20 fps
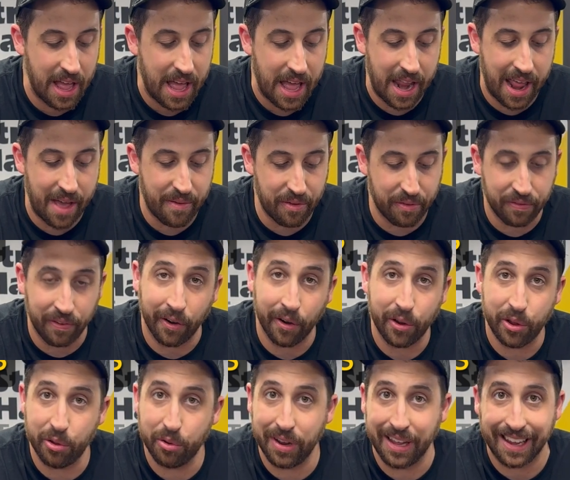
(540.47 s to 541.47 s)
and have a
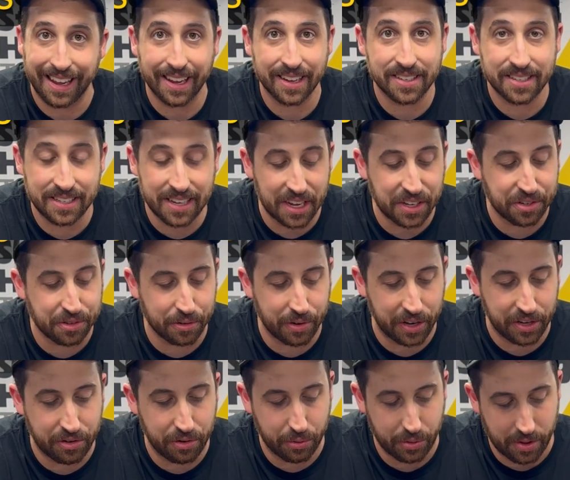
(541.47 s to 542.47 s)
very unique accessory
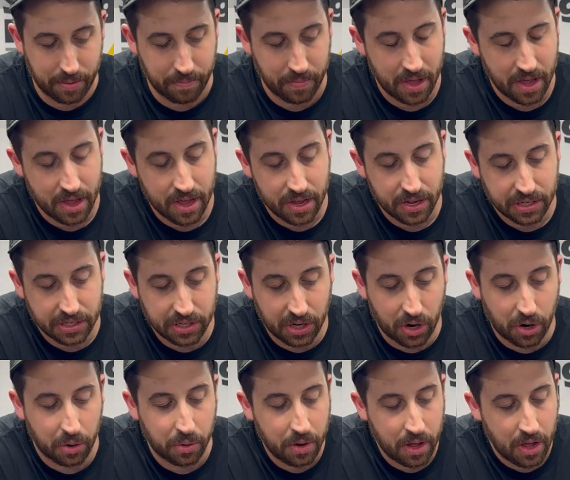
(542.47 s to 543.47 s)
to them.
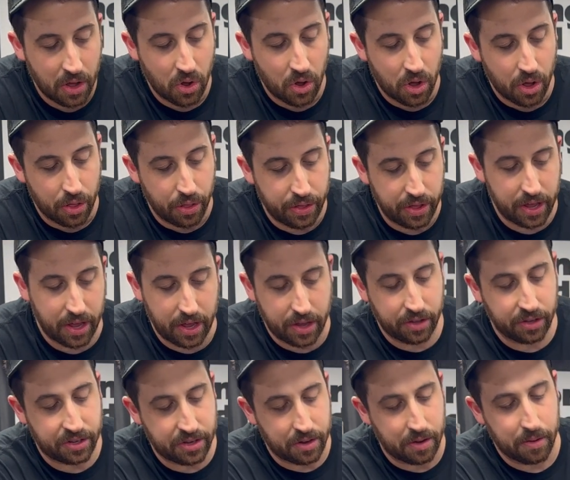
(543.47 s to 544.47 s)
So
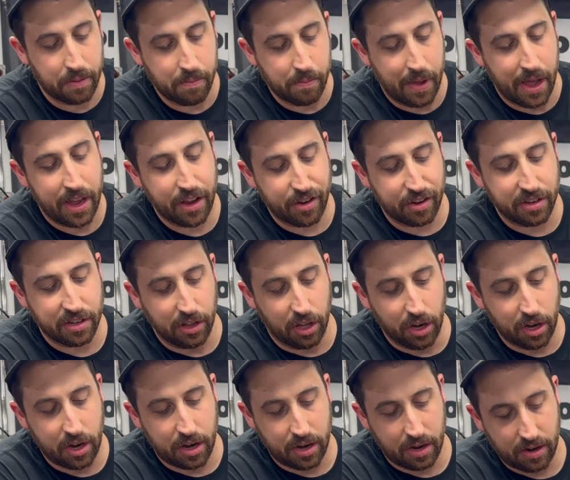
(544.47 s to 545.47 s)
these may just
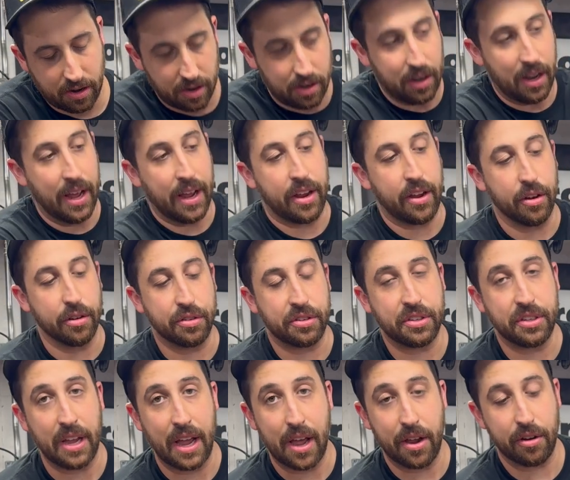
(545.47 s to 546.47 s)
look like your
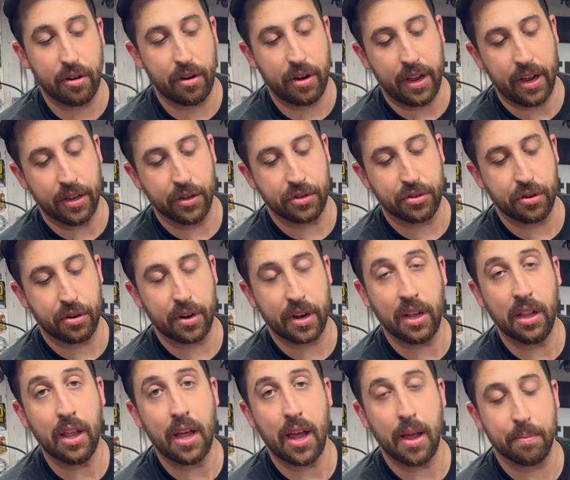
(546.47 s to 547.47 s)
standard Inserta
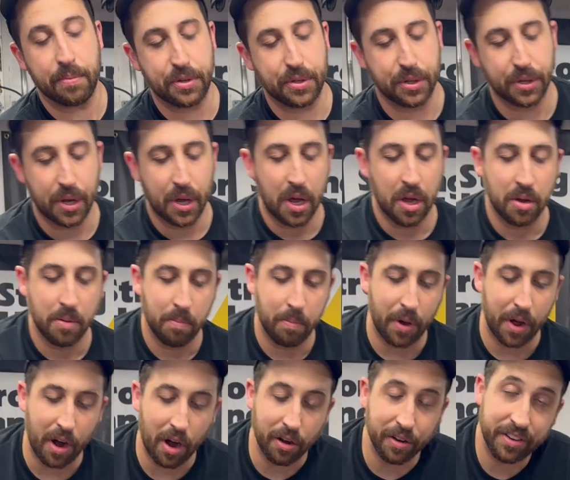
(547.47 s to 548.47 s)
clamps,
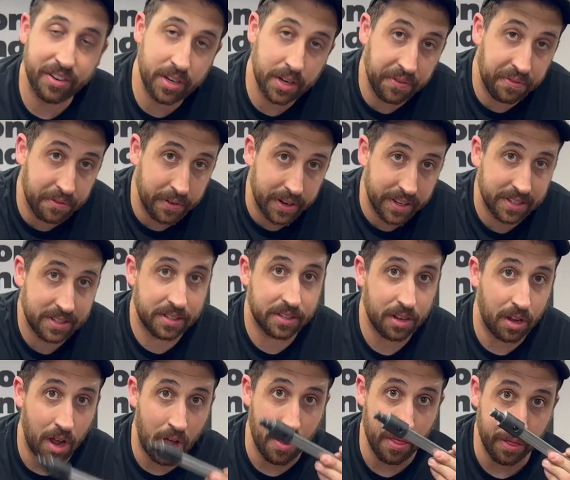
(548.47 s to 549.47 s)
but our difference
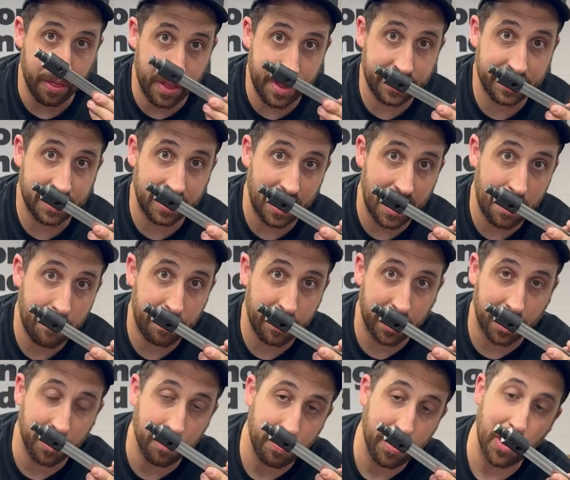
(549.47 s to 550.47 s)
on this clamping
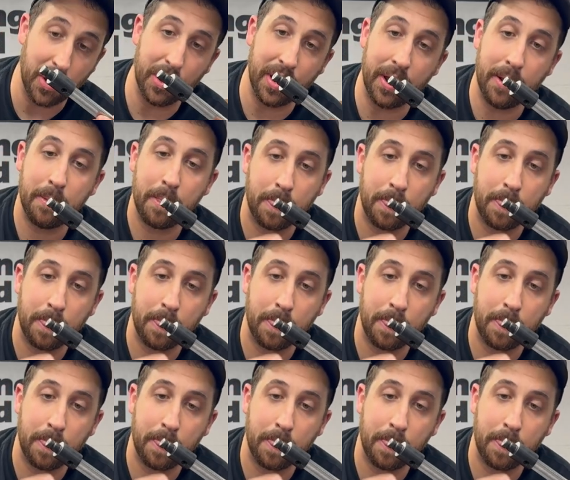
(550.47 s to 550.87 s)
component